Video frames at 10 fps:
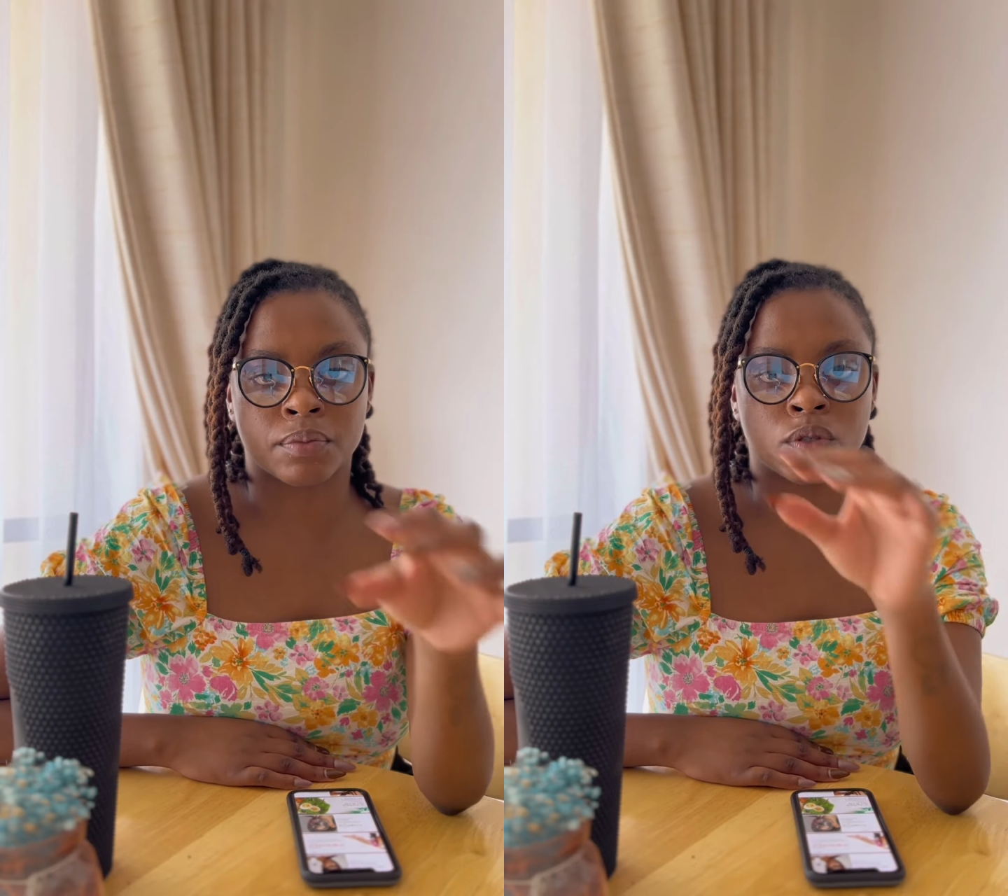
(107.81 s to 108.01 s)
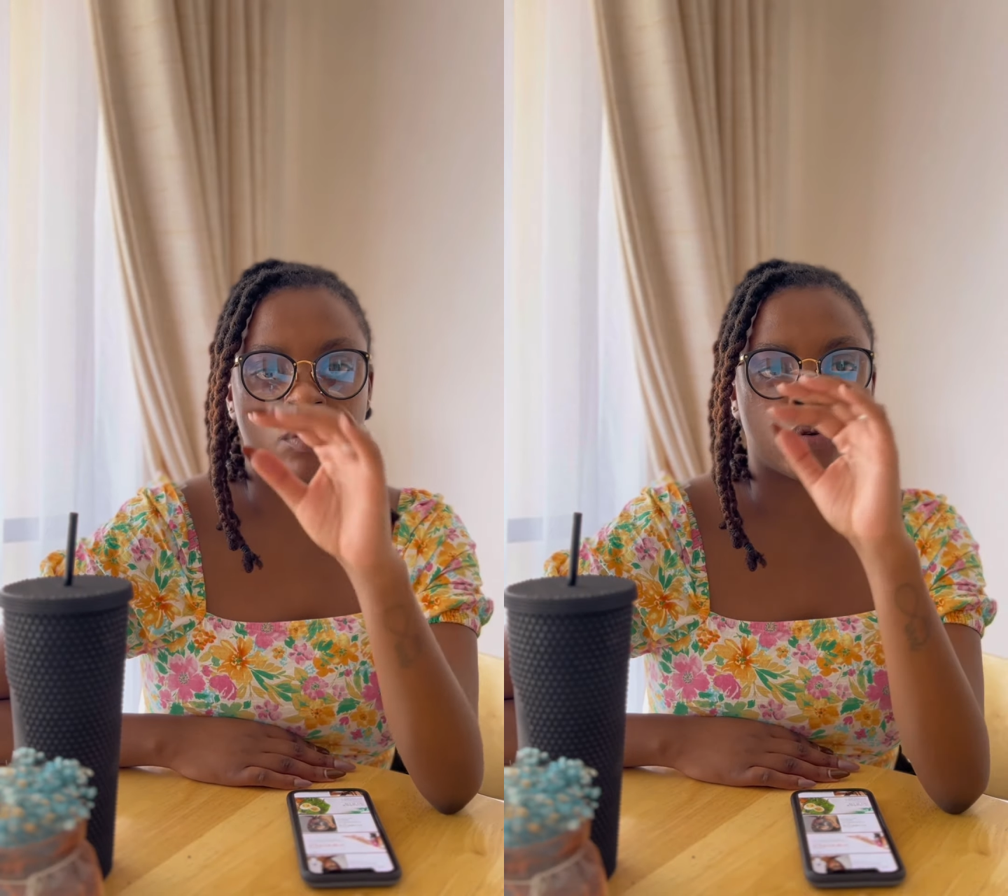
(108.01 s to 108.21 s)

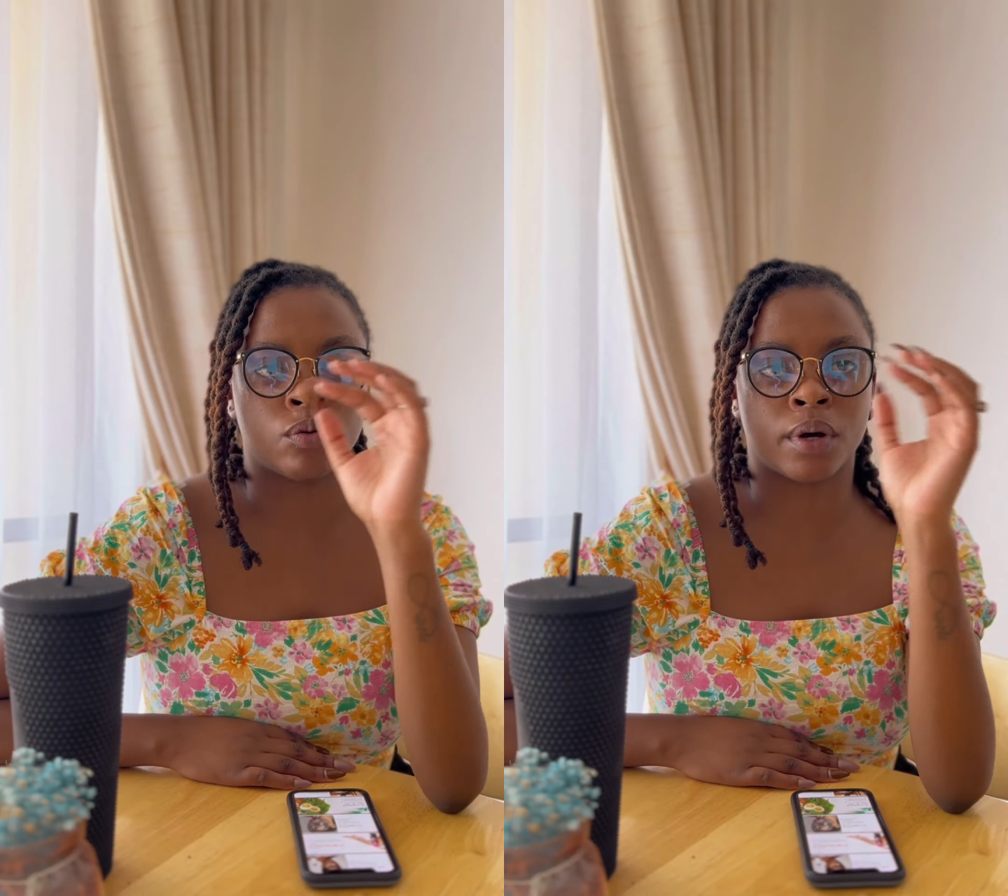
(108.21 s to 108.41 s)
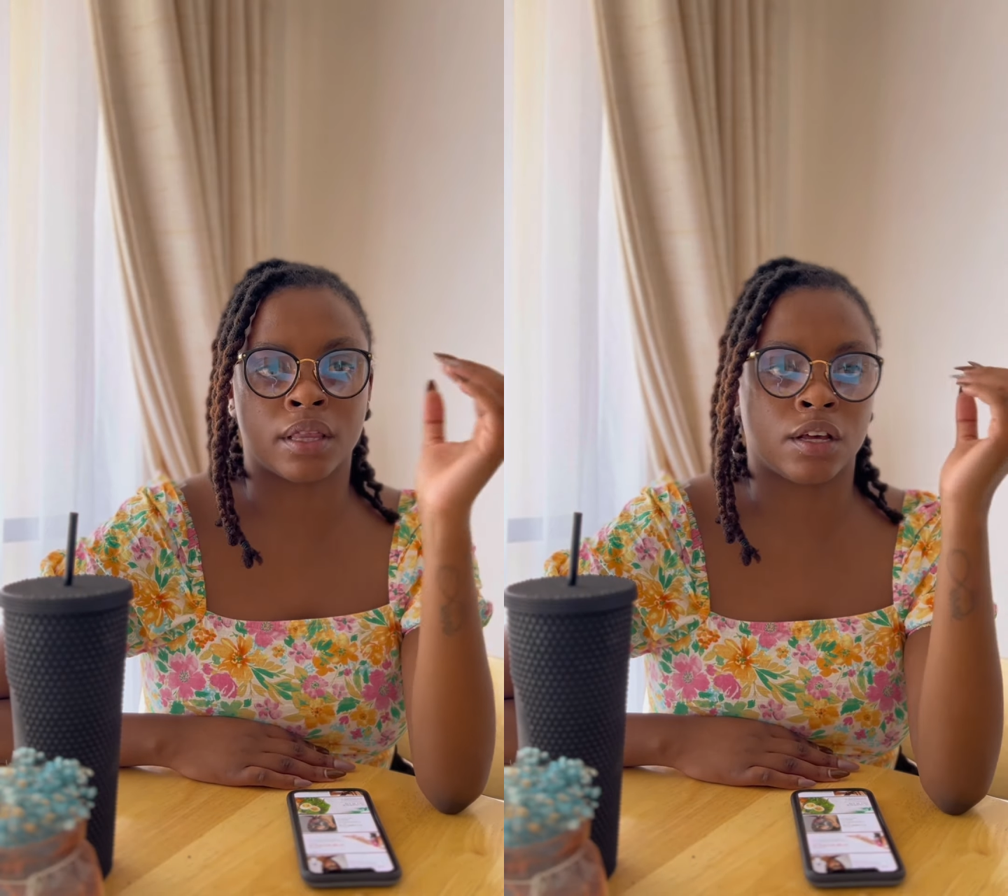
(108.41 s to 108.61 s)
So
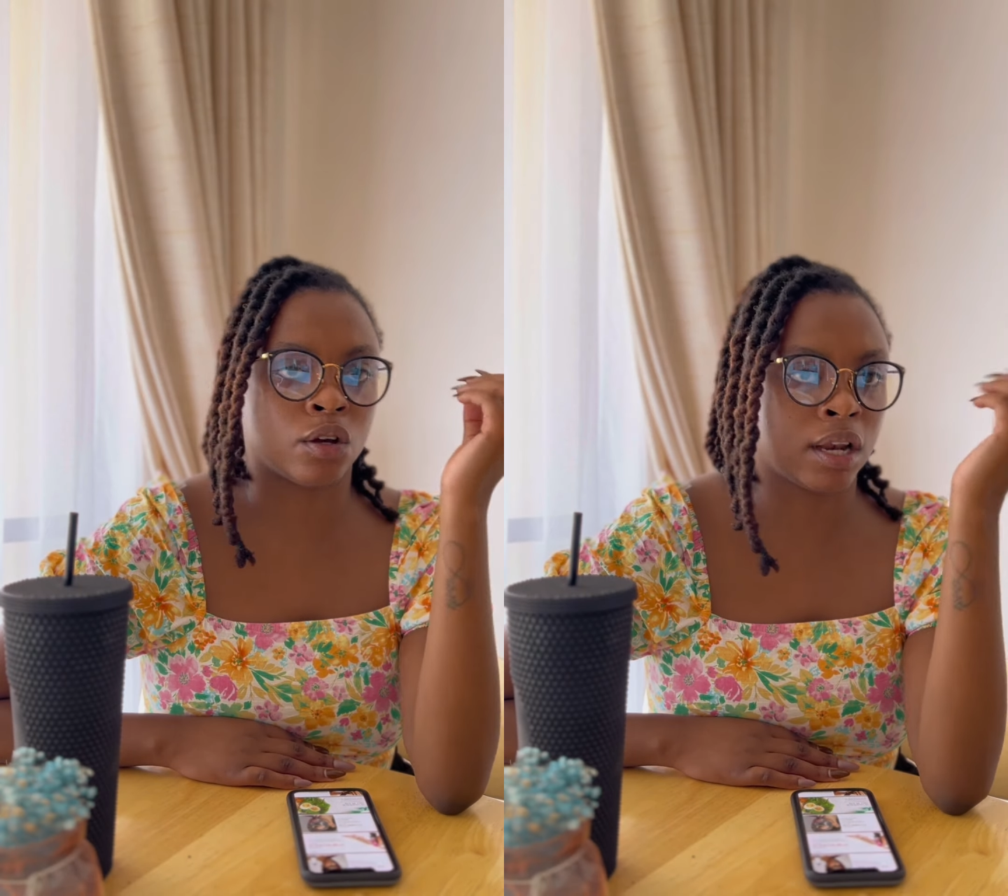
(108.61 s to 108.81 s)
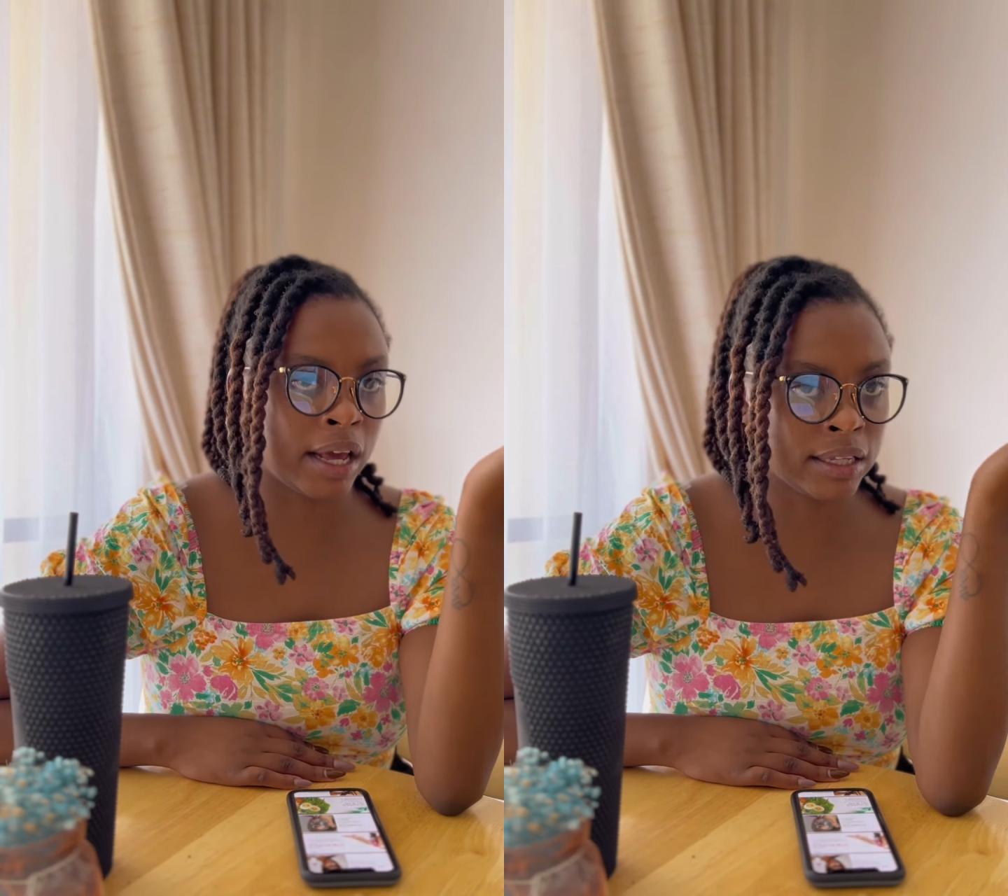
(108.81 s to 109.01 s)
whether you're
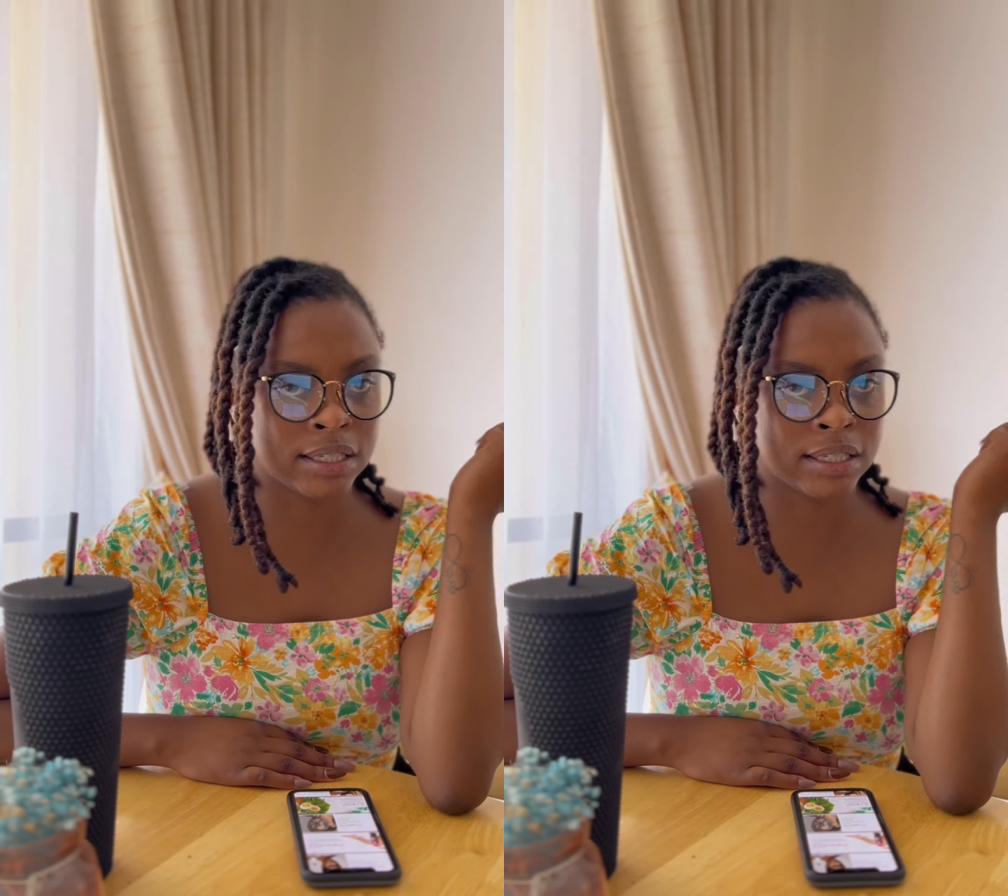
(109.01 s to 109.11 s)
light